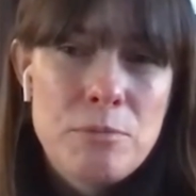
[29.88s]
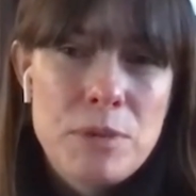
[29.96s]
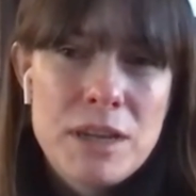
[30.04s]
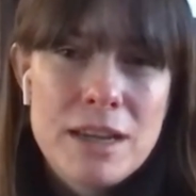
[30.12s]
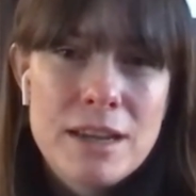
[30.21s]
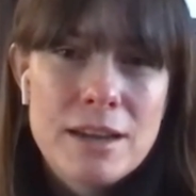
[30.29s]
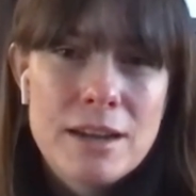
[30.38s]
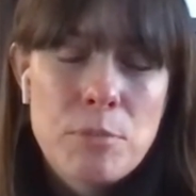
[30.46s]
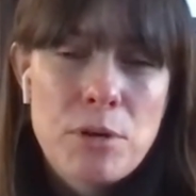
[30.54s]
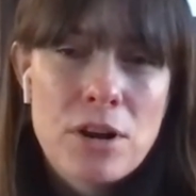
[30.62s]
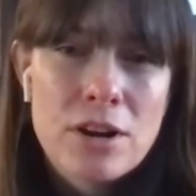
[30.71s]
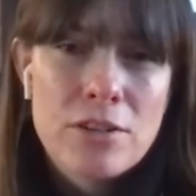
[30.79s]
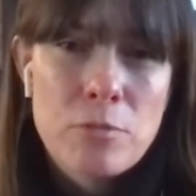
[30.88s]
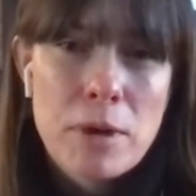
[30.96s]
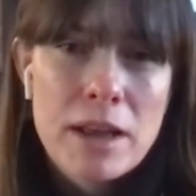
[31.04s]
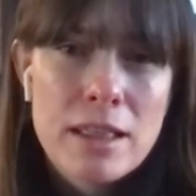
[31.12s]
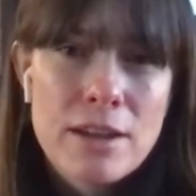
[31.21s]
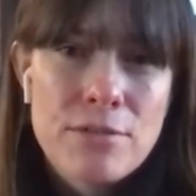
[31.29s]
be a part of
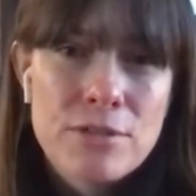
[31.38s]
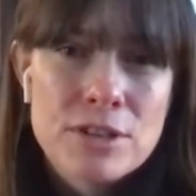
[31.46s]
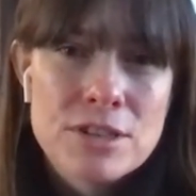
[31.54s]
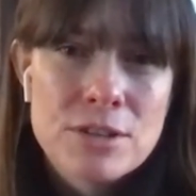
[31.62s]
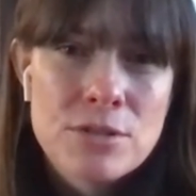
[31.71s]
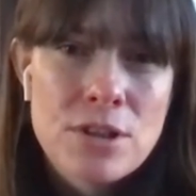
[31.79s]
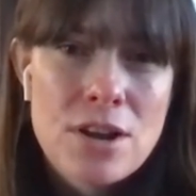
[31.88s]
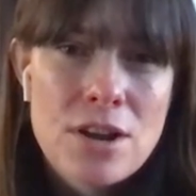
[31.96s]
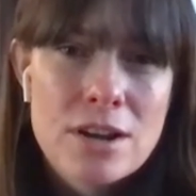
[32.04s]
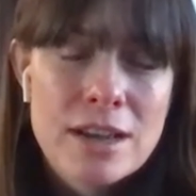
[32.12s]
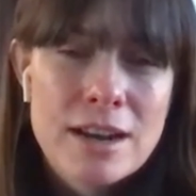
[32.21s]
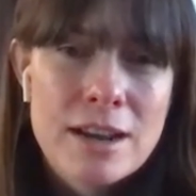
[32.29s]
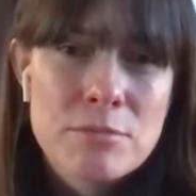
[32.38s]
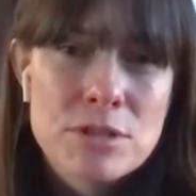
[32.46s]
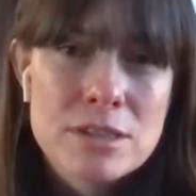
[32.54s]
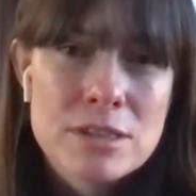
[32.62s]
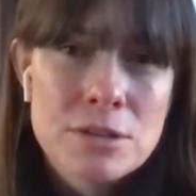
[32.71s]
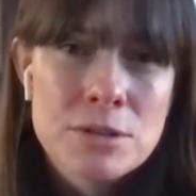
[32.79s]
my life for so long, and I'm
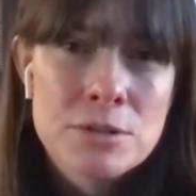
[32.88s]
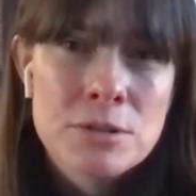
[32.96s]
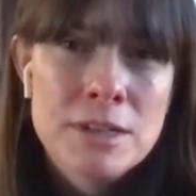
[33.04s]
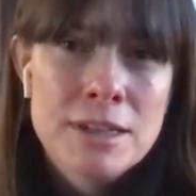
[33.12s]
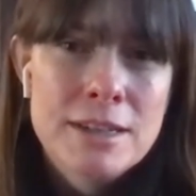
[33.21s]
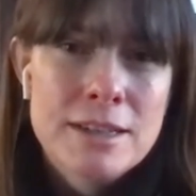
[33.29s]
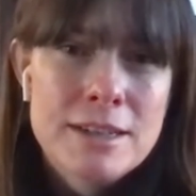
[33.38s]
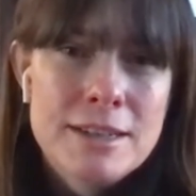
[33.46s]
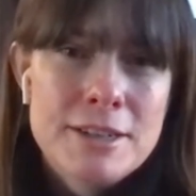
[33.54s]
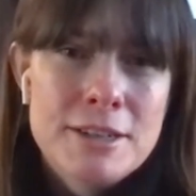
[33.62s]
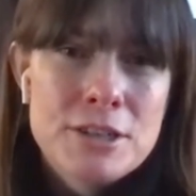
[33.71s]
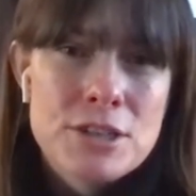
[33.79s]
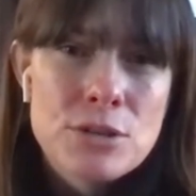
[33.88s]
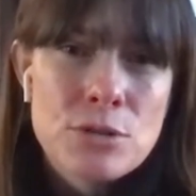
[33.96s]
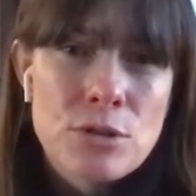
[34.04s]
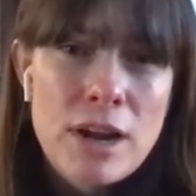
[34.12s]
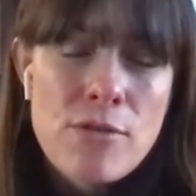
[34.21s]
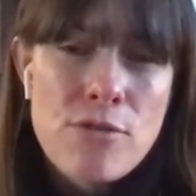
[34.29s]
just so
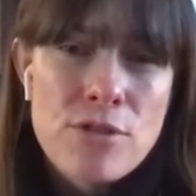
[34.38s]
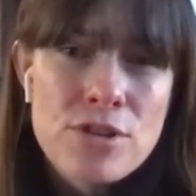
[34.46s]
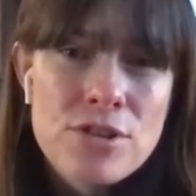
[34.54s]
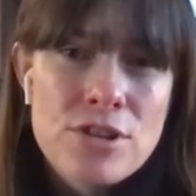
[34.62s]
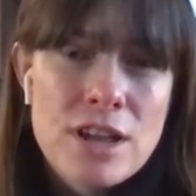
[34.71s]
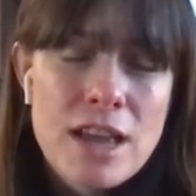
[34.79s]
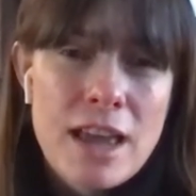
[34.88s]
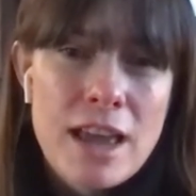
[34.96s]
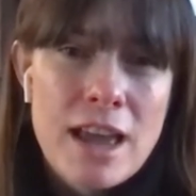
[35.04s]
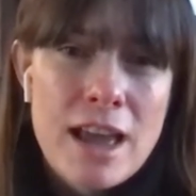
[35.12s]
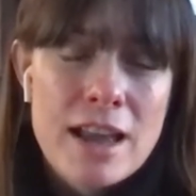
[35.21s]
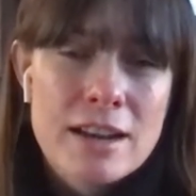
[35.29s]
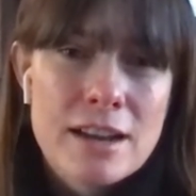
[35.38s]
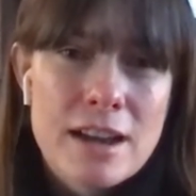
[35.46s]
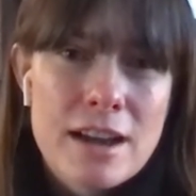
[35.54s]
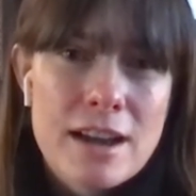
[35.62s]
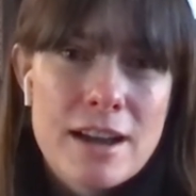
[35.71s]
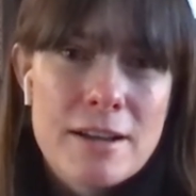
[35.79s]
grateful and
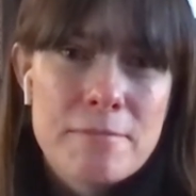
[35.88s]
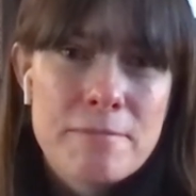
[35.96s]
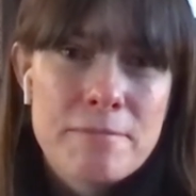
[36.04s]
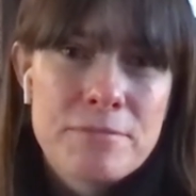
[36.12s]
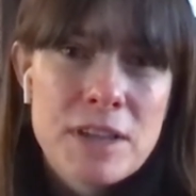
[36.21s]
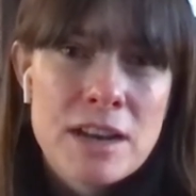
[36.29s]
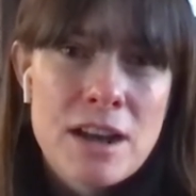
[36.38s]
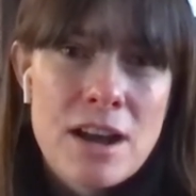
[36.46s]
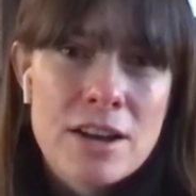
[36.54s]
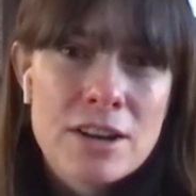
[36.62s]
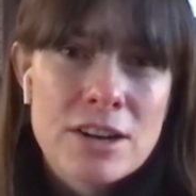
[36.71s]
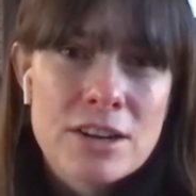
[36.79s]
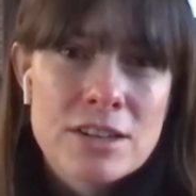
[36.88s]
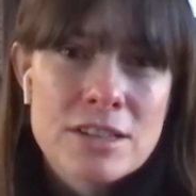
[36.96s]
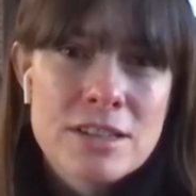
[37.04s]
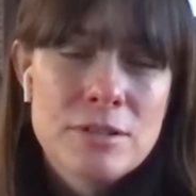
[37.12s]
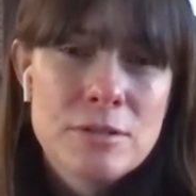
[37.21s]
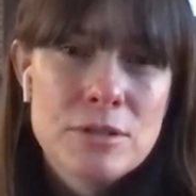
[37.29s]
honored
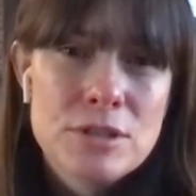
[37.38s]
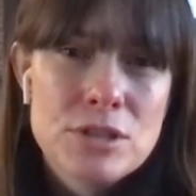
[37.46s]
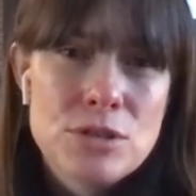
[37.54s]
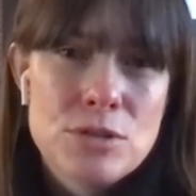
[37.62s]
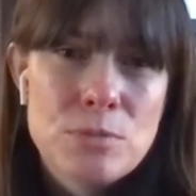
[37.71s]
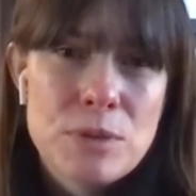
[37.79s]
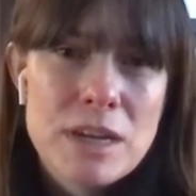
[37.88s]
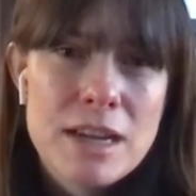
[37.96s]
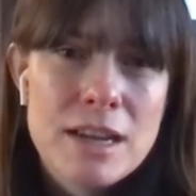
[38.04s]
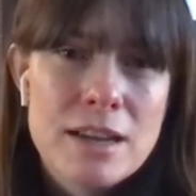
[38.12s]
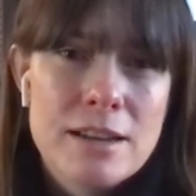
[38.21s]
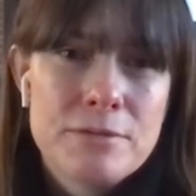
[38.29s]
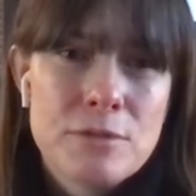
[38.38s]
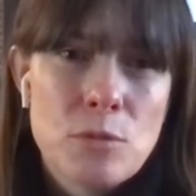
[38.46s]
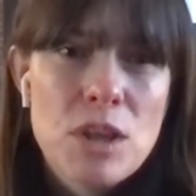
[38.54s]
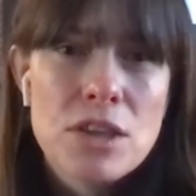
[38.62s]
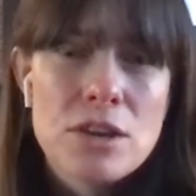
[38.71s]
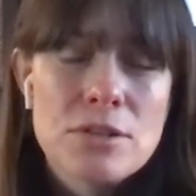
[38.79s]
to be
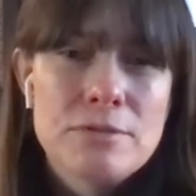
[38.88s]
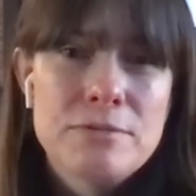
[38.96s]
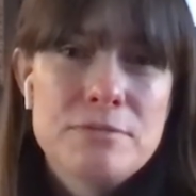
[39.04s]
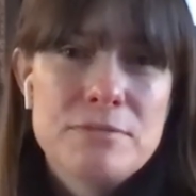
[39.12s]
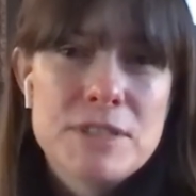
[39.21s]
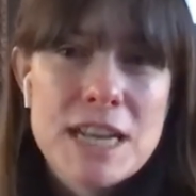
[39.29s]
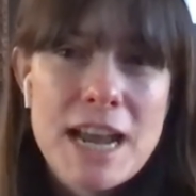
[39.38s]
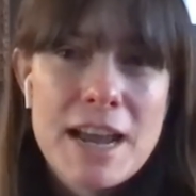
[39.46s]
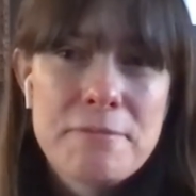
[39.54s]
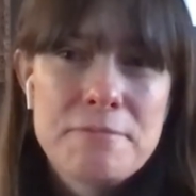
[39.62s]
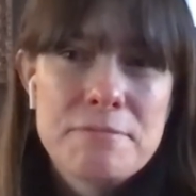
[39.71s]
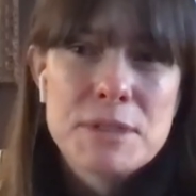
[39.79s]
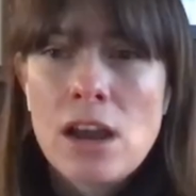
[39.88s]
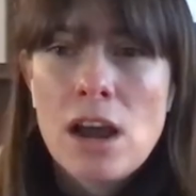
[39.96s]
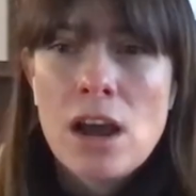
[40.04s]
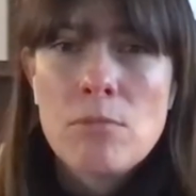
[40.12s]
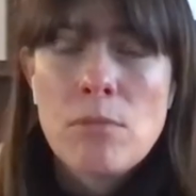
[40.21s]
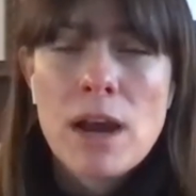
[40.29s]
with you today.
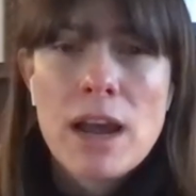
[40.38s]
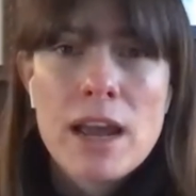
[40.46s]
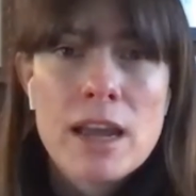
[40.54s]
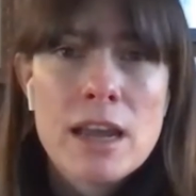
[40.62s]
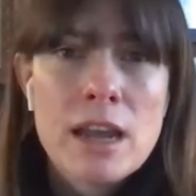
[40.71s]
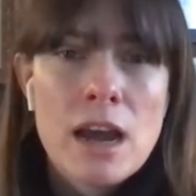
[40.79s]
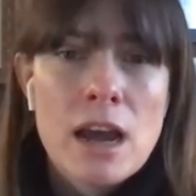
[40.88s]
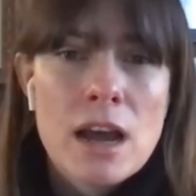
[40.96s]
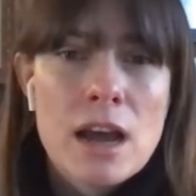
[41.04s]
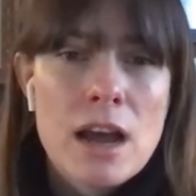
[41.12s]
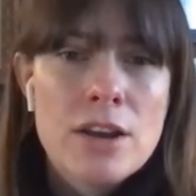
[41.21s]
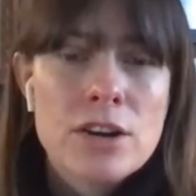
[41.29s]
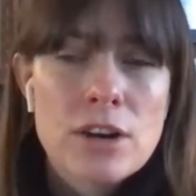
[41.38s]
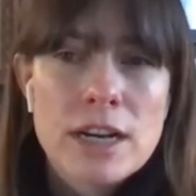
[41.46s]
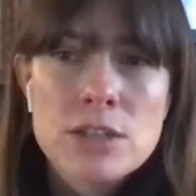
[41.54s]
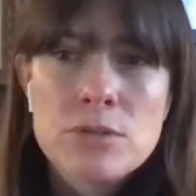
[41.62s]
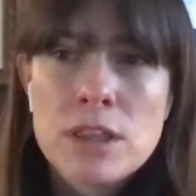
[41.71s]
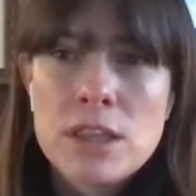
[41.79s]
My
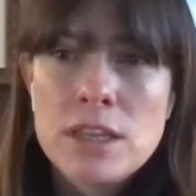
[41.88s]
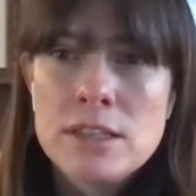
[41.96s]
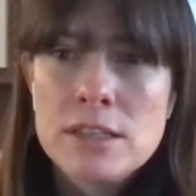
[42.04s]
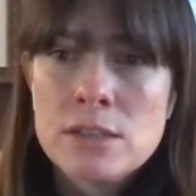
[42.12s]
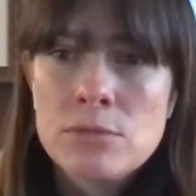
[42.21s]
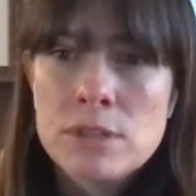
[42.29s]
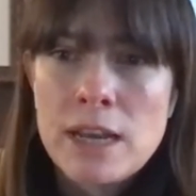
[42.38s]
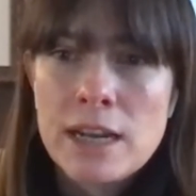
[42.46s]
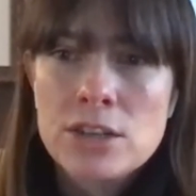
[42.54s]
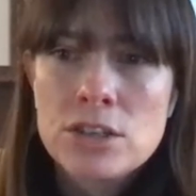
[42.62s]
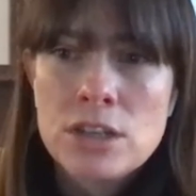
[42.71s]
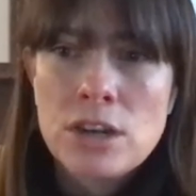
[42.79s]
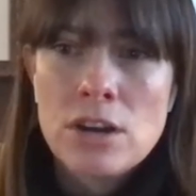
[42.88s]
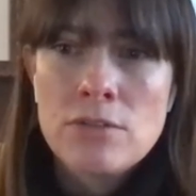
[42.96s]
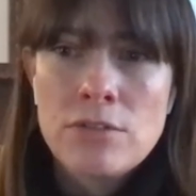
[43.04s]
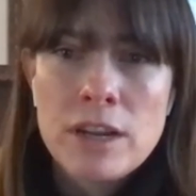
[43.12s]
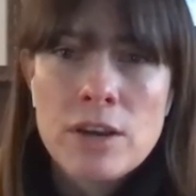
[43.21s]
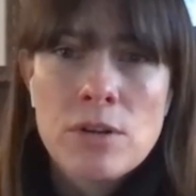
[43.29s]
undergraduate thesis was actually on
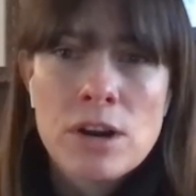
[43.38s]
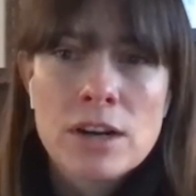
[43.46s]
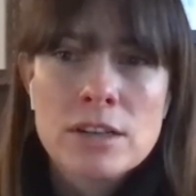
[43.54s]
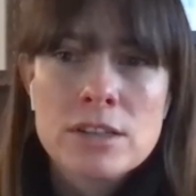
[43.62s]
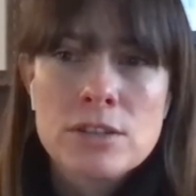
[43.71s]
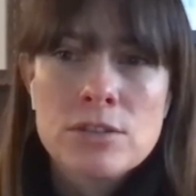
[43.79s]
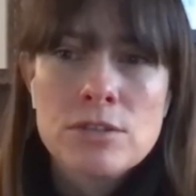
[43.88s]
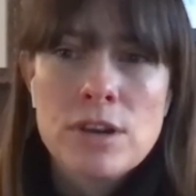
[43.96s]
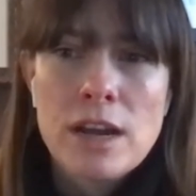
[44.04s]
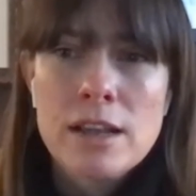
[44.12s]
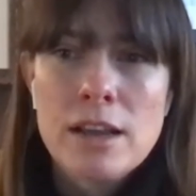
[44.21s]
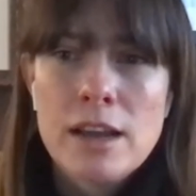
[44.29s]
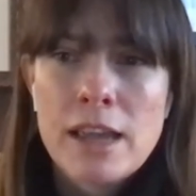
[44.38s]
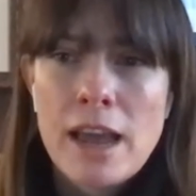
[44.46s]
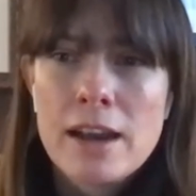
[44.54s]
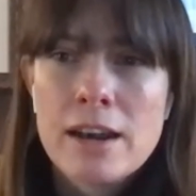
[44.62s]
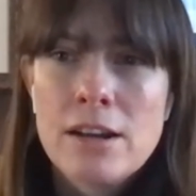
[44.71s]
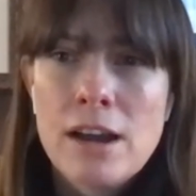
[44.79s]
video art, so
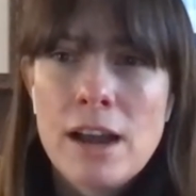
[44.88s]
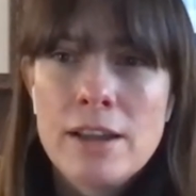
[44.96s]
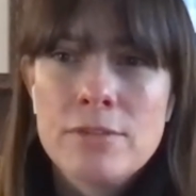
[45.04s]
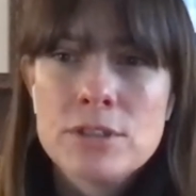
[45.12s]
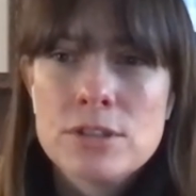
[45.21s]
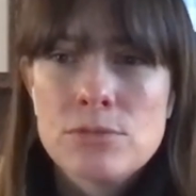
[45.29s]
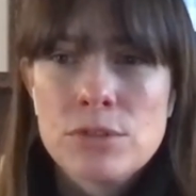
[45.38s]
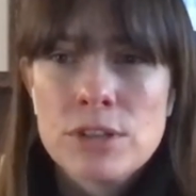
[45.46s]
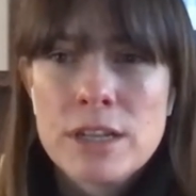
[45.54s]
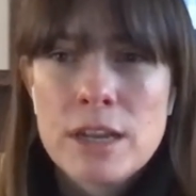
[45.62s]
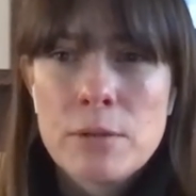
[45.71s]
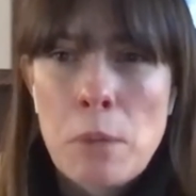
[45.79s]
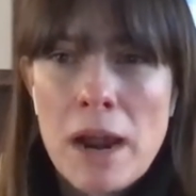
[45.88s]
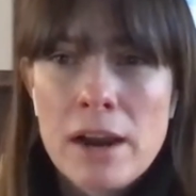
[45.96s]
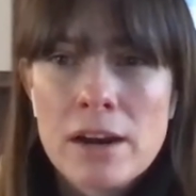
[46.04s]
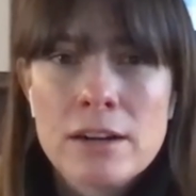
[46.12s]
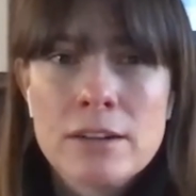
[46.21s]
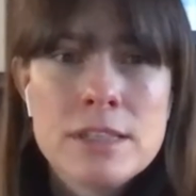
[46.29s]
again, I just really
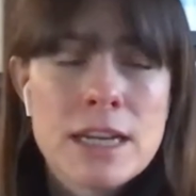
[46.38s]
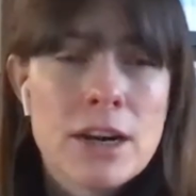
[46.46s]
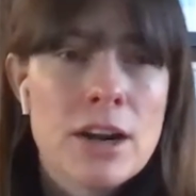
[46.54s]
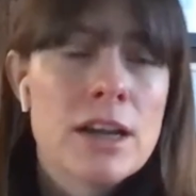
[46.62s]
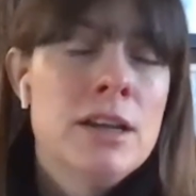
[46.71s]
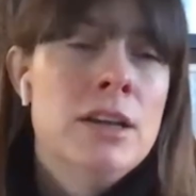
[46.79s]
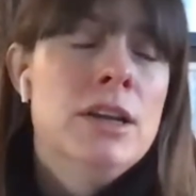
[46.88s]
admire Sara.